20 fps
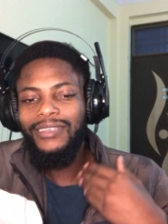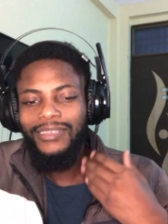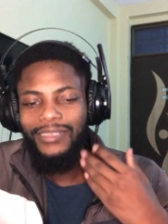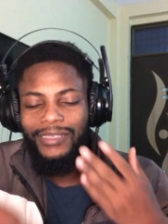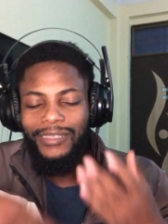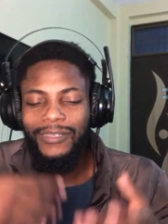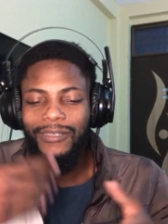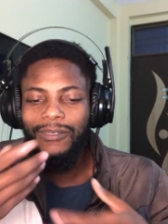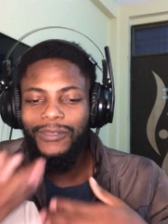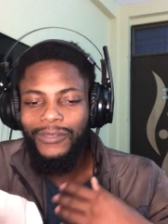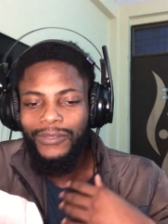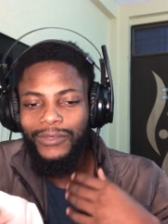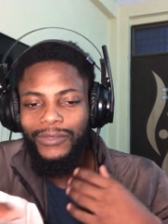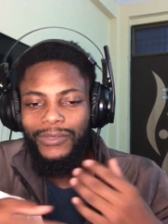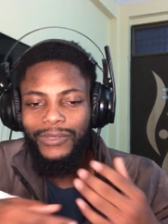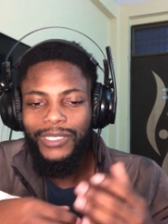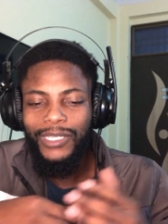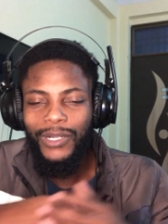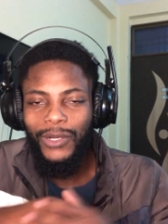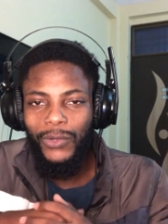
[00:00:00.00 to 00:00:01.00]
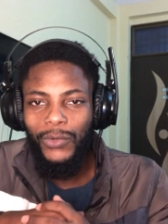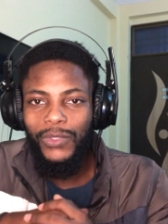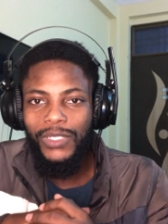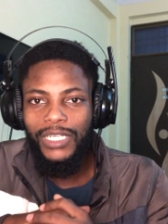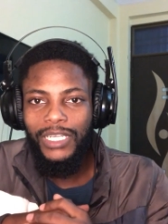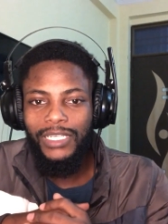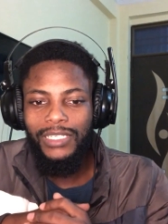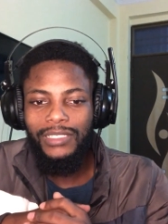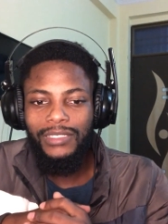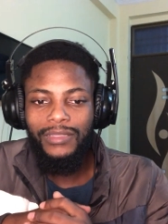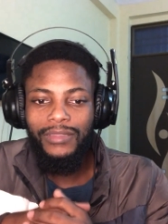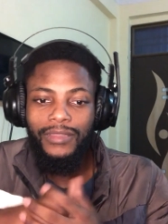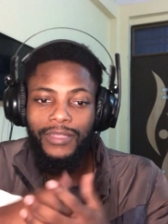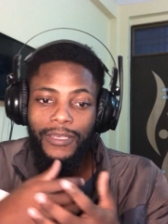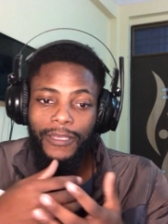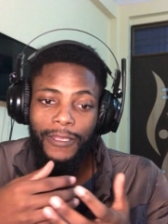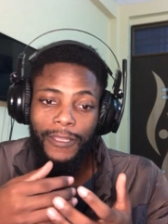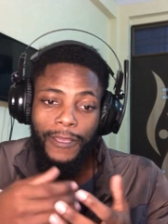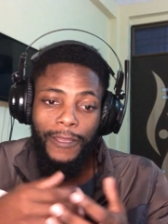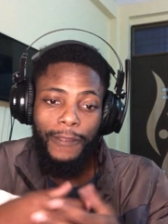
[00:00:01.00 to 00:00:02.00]
you know included
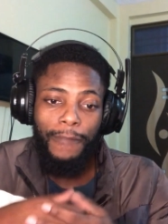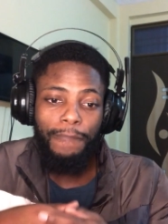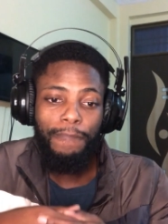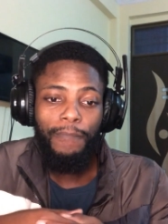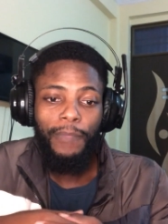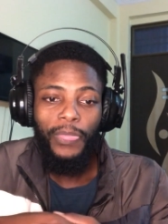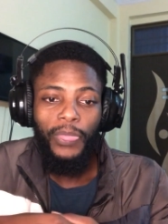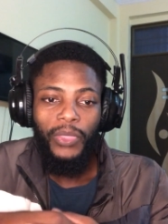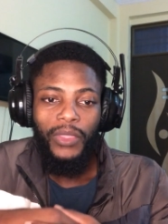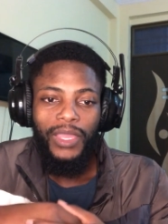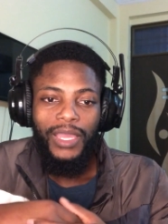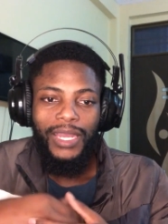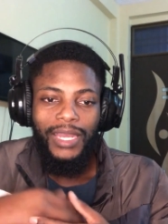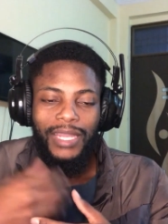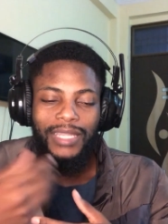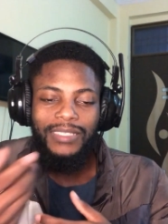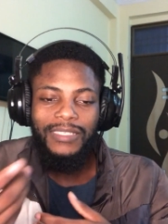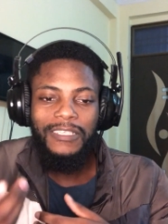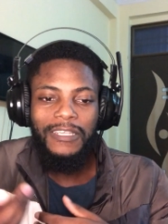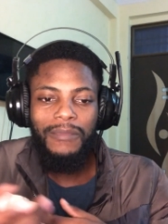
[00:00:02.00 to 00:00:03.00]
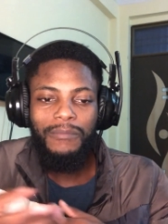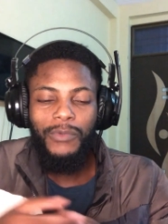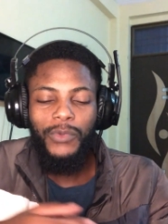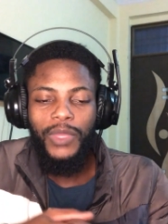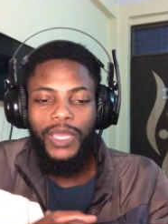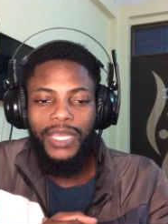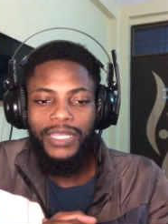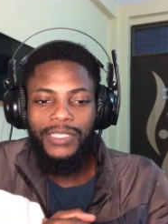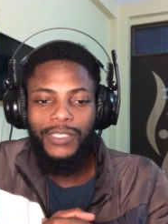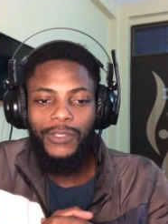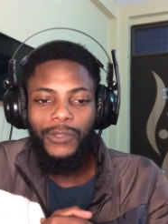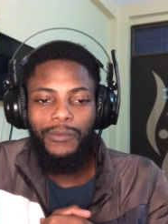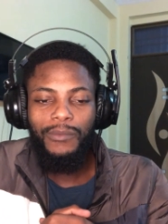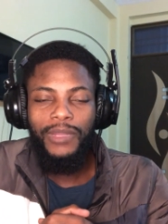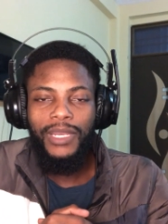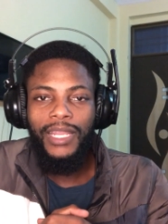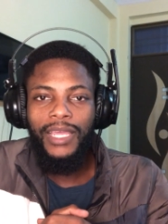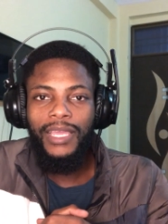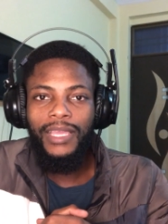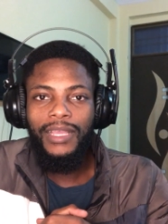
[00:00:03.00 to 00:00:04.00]
then yeah last time you guys told
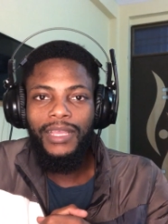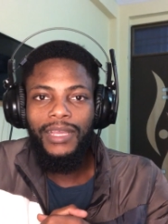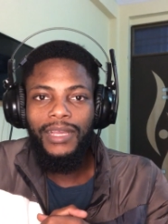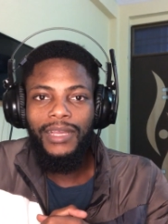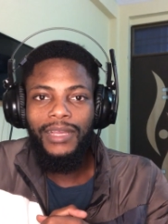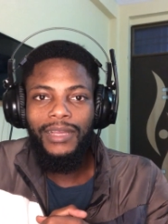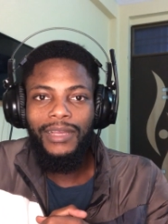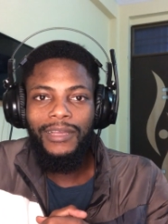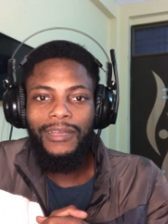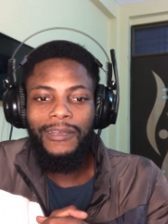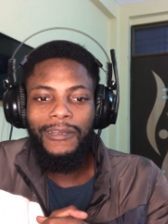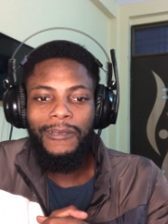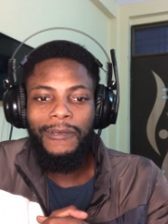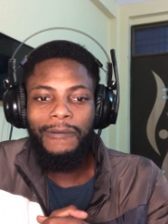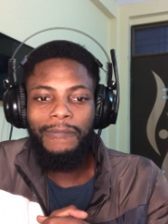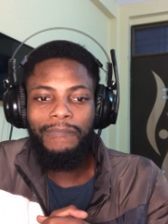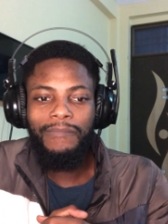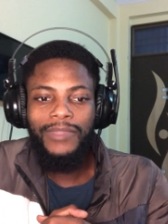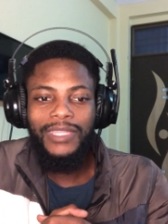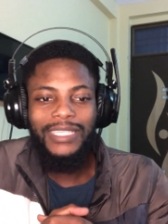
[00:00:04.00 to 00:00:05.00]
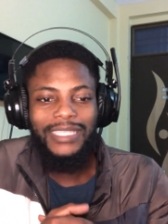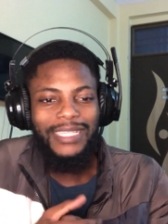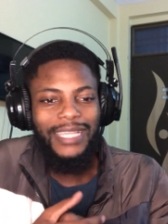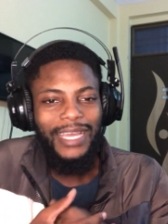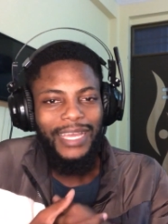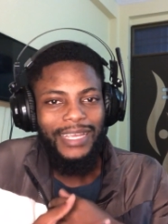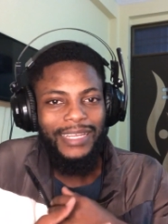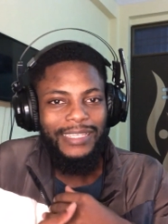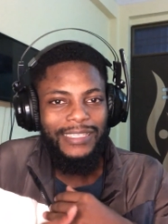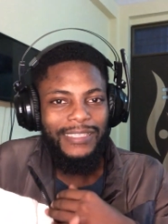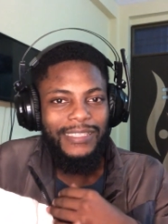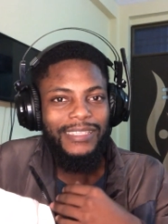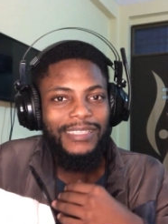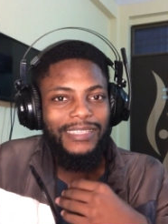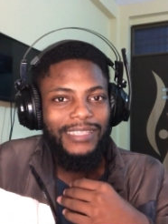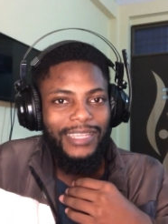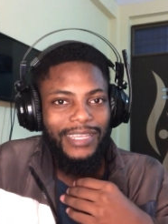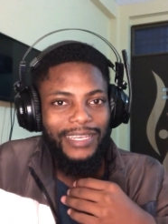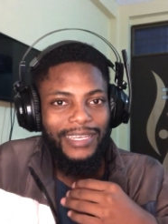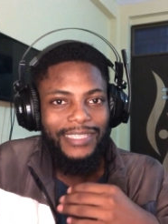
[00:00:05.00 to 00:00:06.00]
me like um, these guys
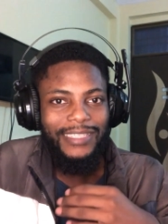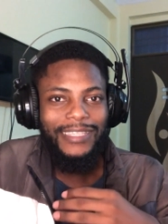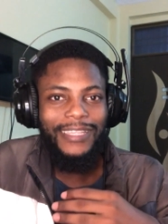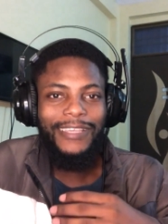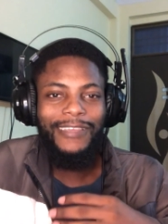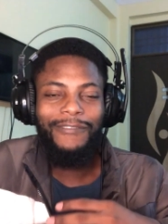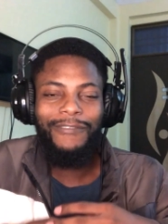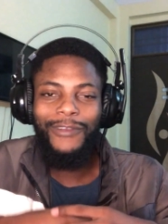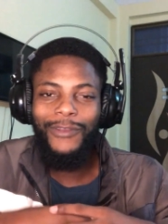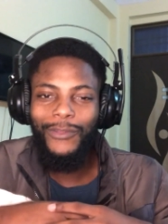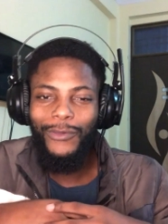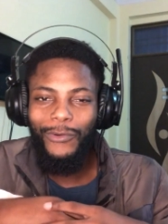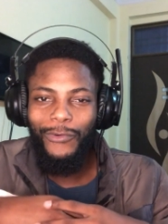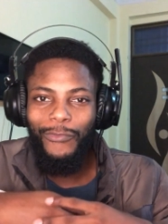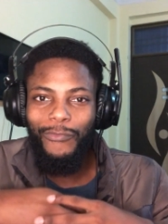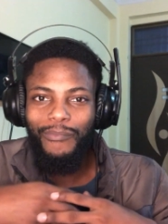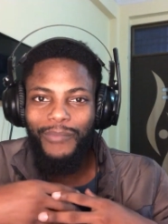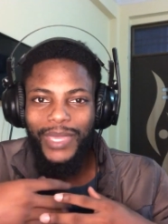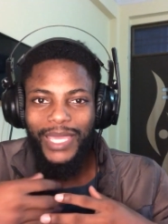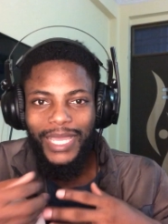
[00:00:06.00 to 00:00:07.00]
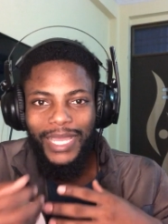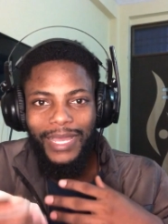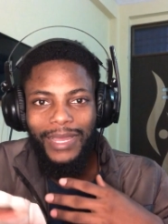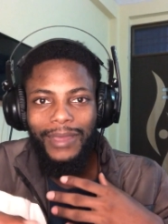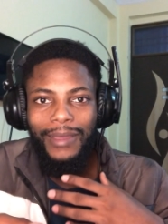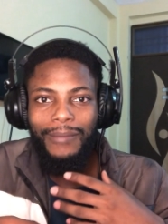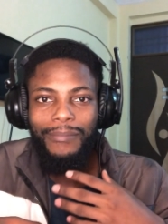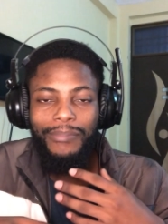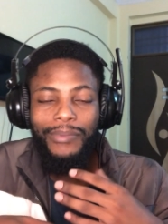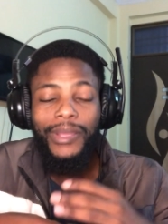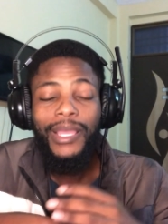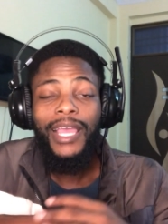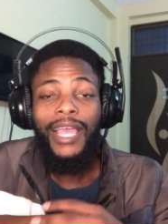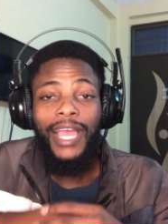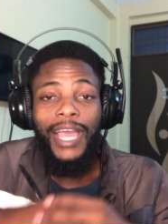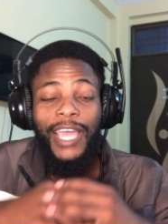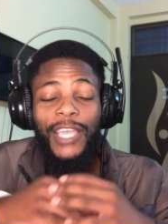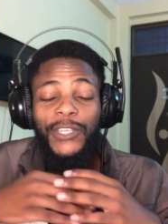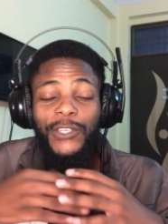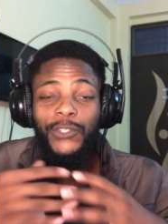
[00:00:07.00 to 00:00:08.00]
these ladies they have a lot of makeup
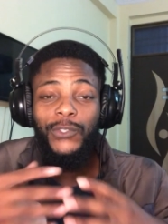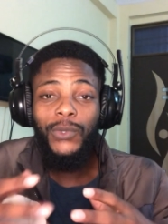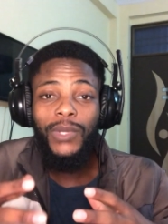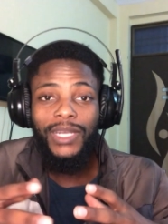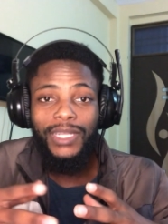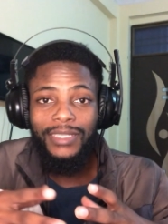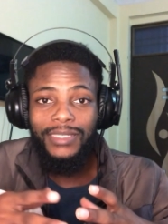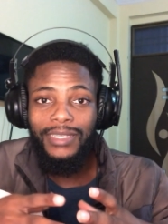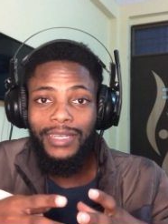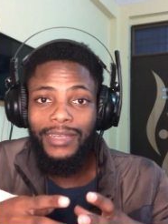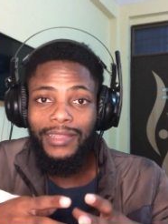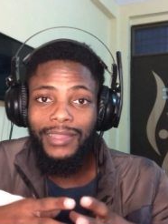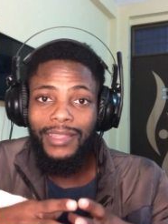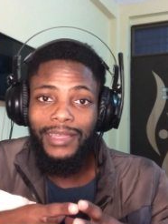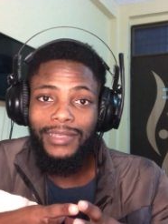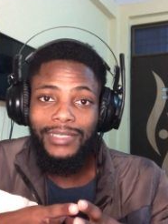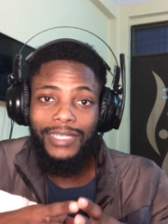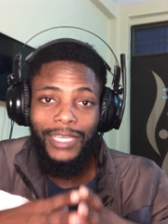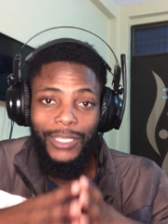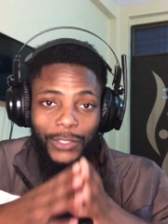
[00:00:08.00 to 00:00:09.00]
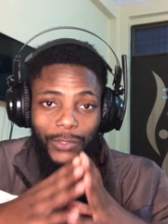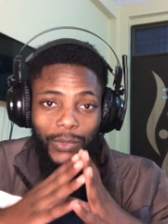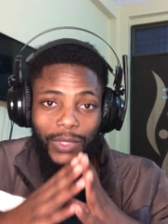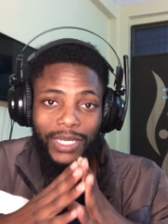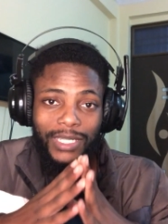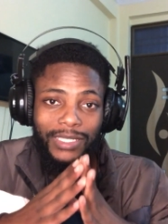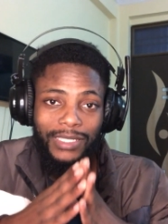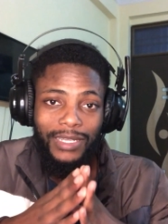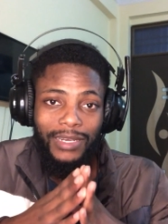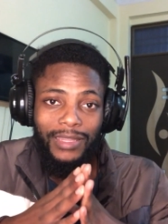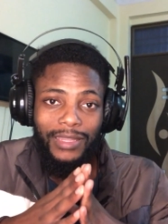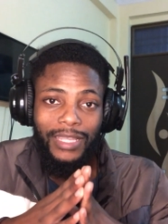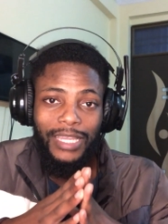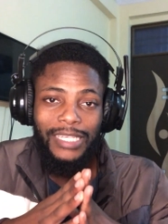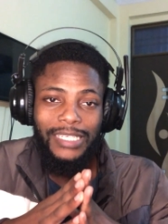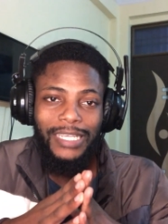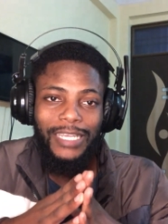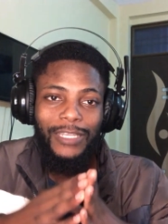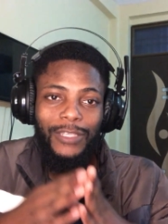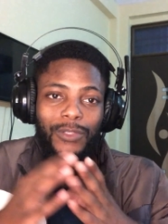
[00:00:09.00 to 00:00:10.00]
i do understand that i do understand
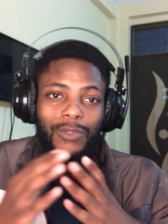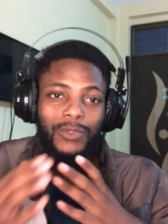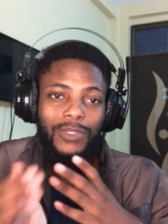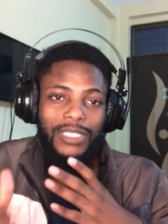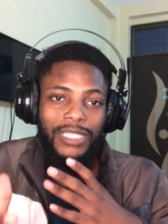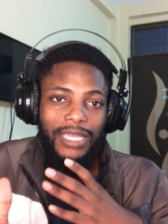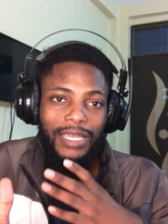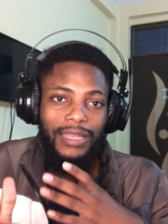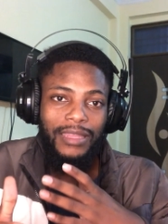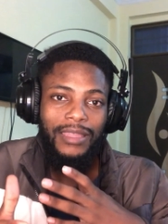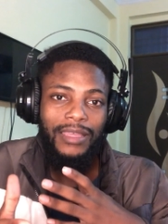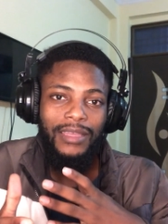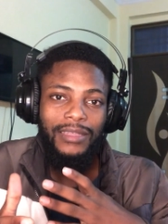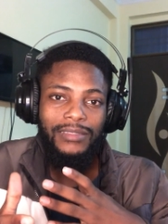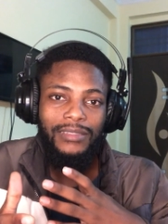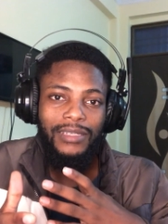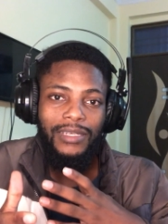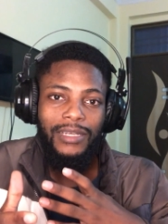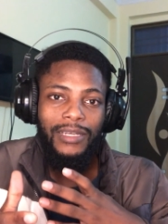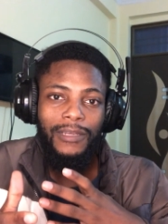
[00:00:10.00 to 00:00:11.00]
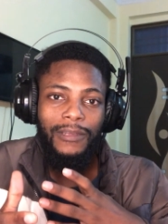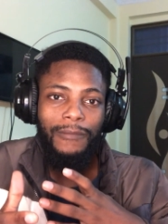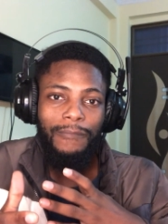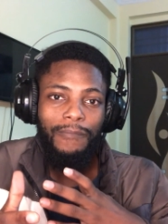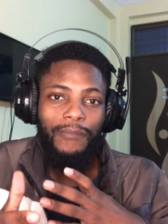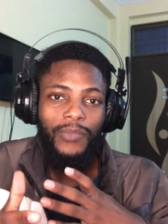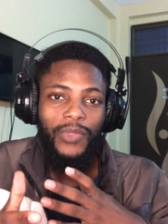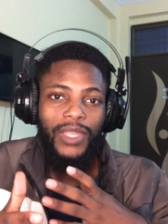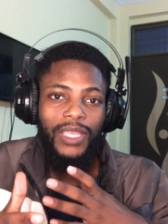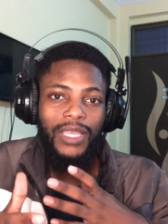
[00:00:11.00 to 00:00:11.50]
that and you said that um,